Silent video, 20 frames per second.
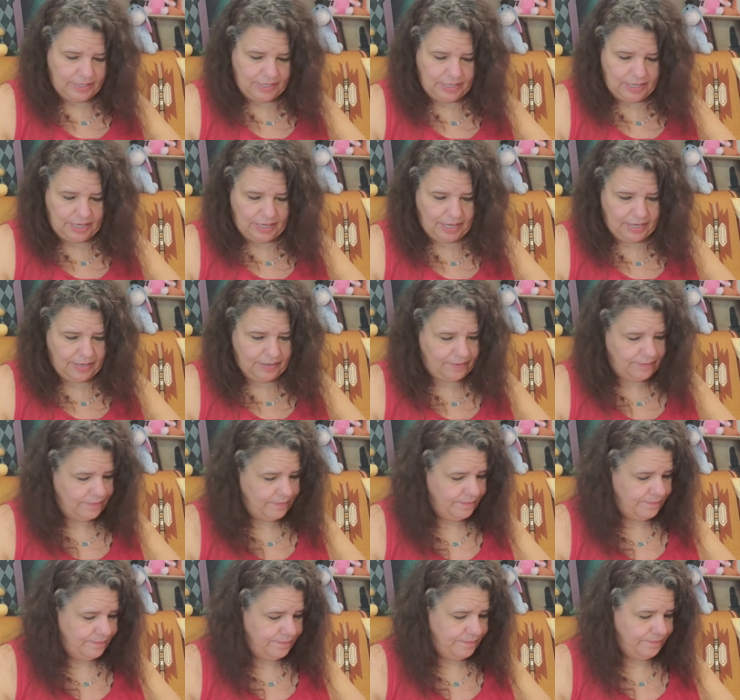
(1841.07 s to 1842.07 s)
yeah,
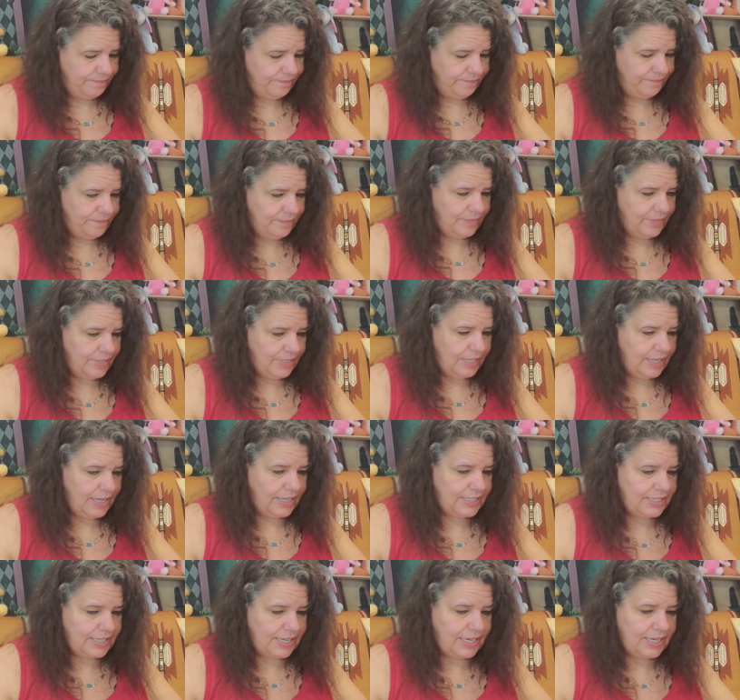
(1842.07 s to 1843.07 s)
like
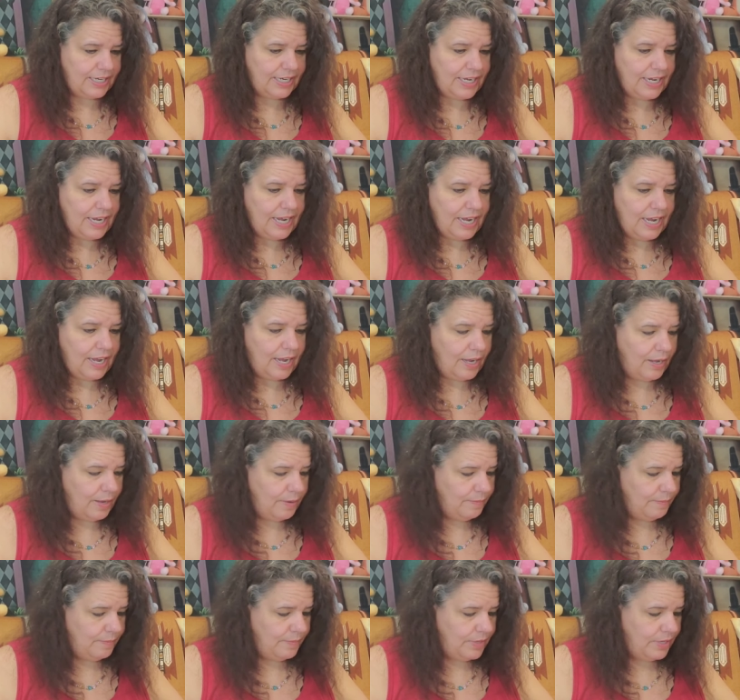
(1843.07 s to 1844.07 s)
I said,
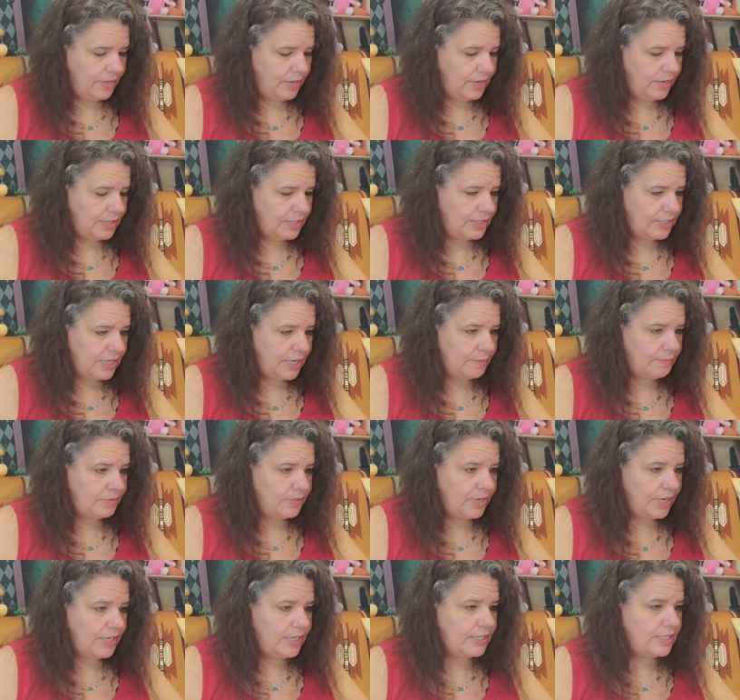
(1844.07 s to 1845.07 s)
there are some
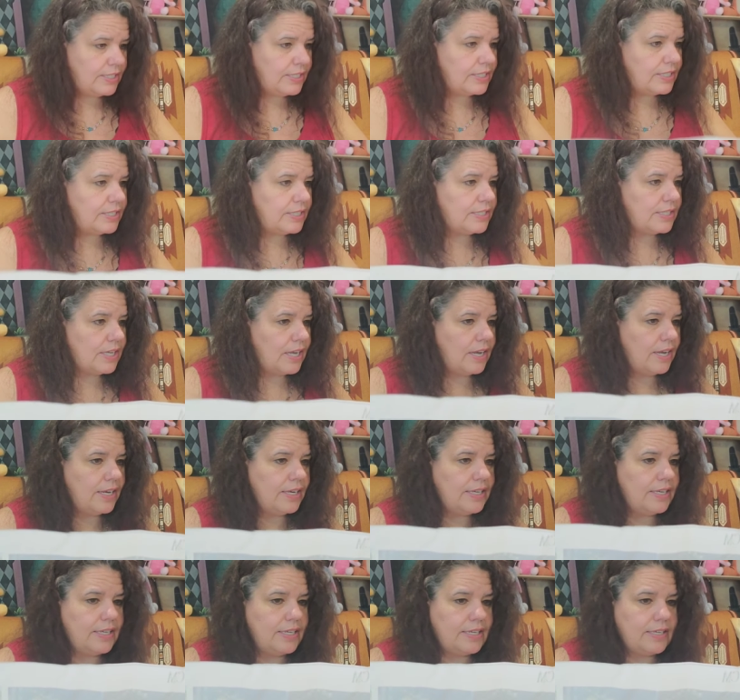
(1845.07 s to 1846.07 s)
training circles
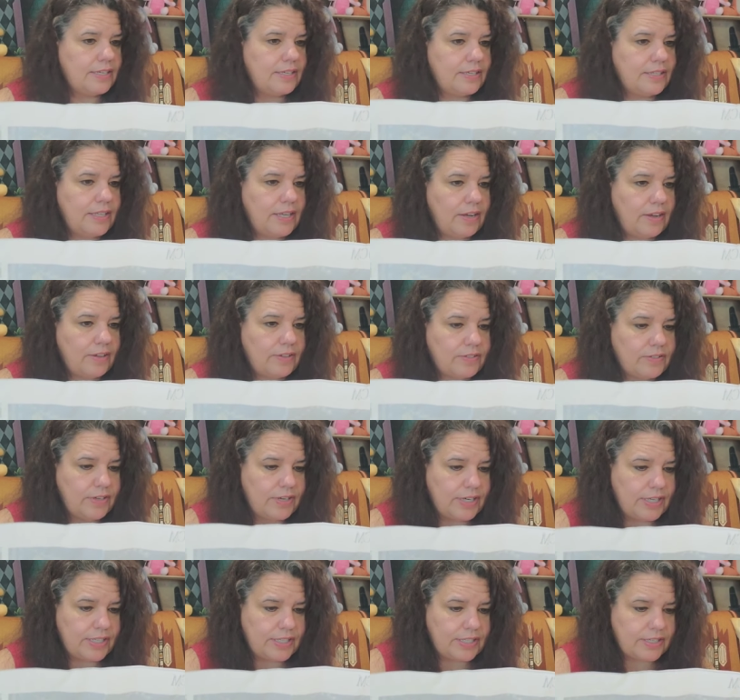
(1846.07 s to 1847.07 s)
on here. Are they all
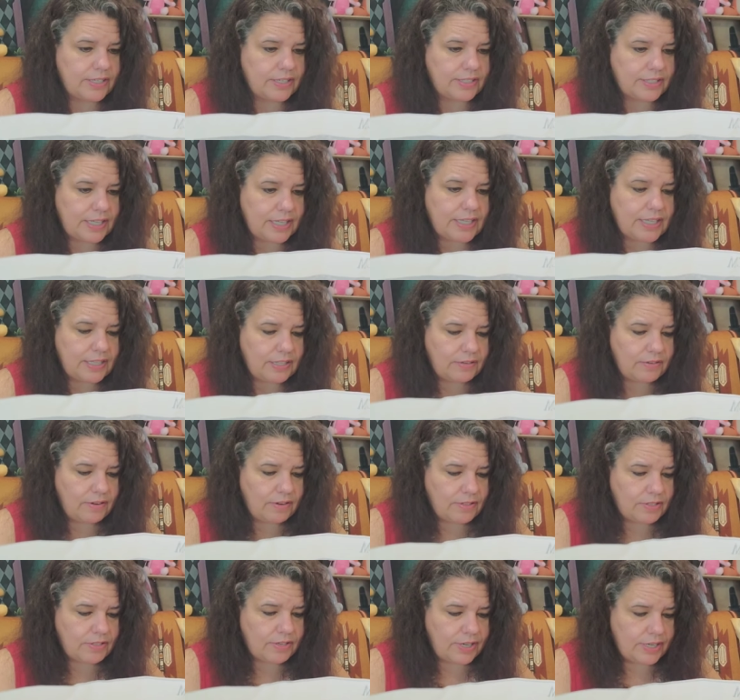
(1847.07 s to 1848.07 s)
training circles? I think they're
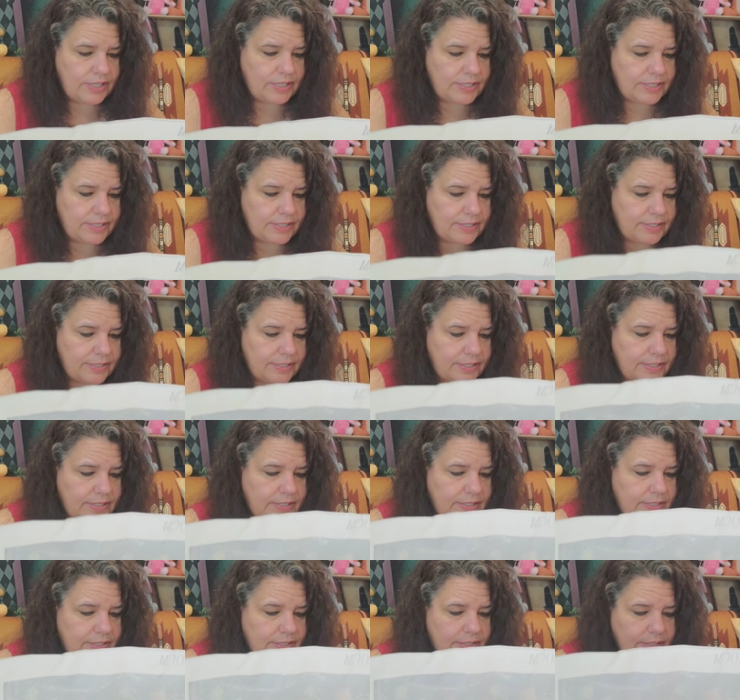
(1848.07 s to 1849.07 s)
all training
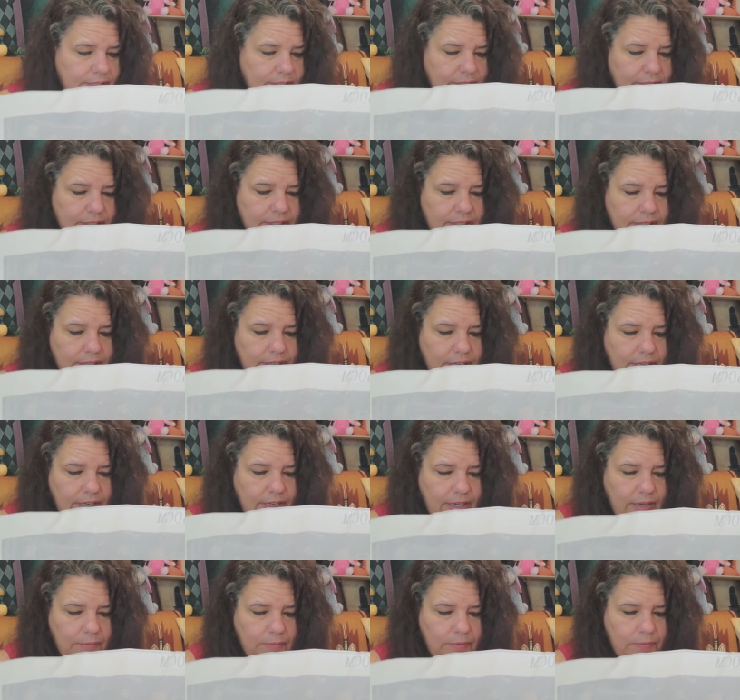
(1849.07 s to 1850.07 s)
circles.
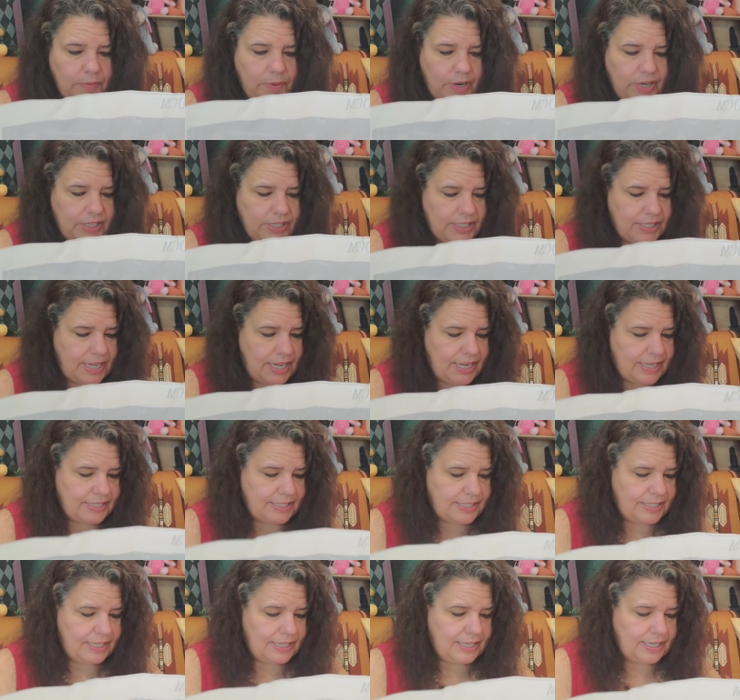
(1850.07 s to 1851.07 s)
You probably just
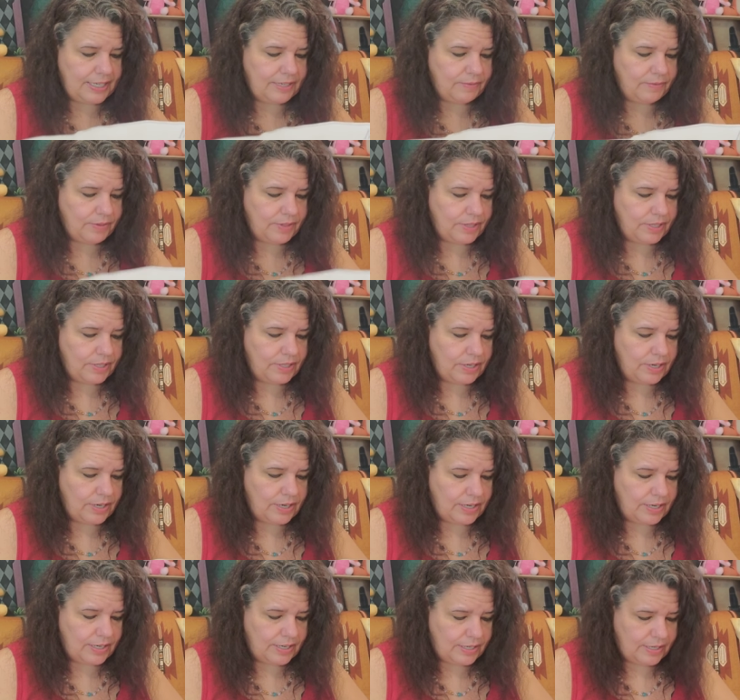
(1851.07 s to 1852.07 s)
can't see it with the
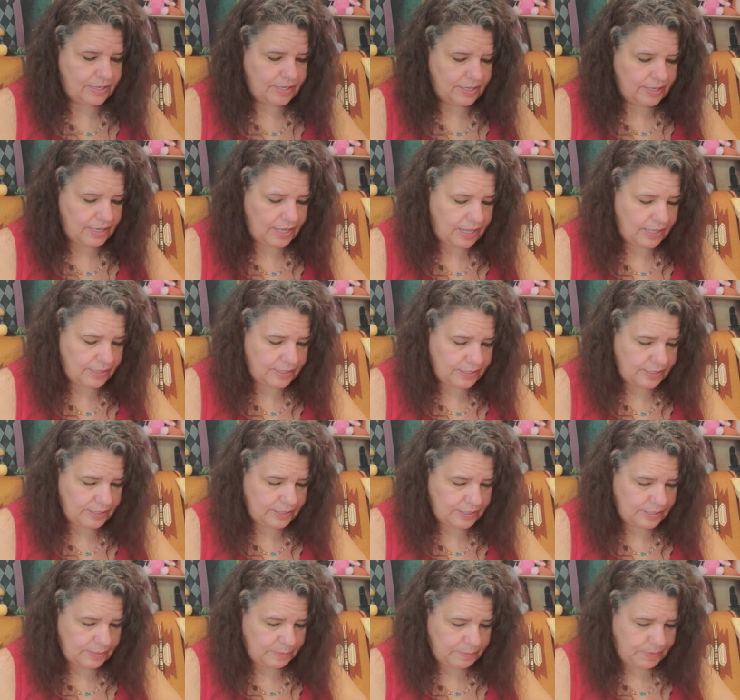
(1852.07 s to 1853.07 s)
dark
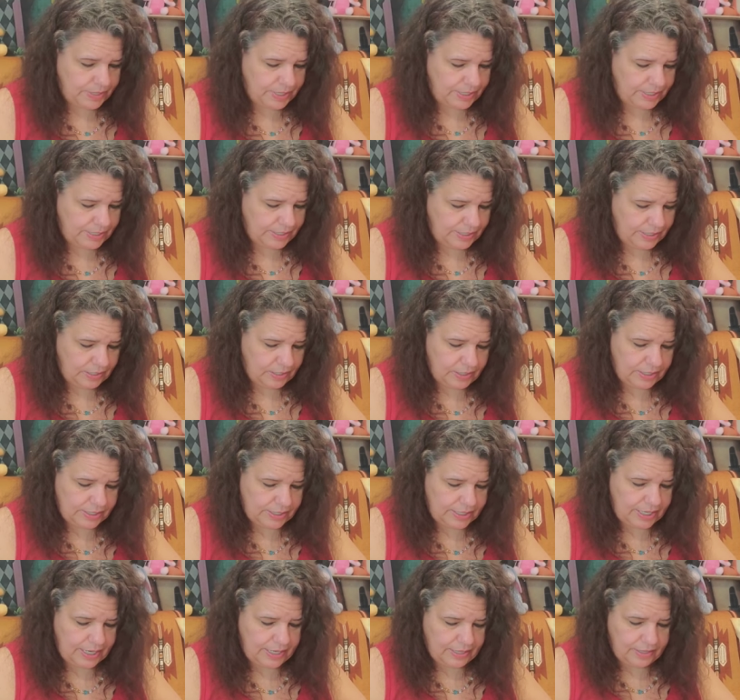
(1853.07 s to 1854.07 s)
colors, but it
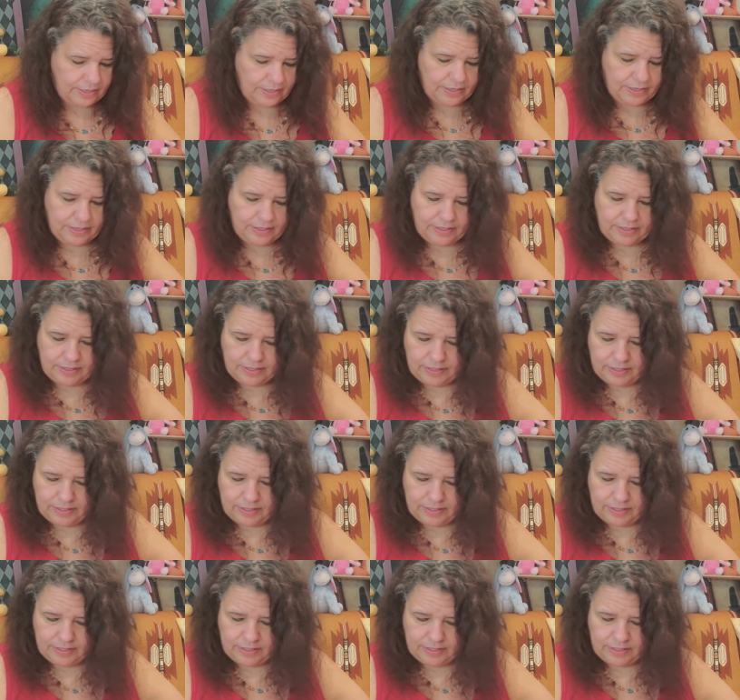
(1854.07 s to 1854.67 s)
looks like they're,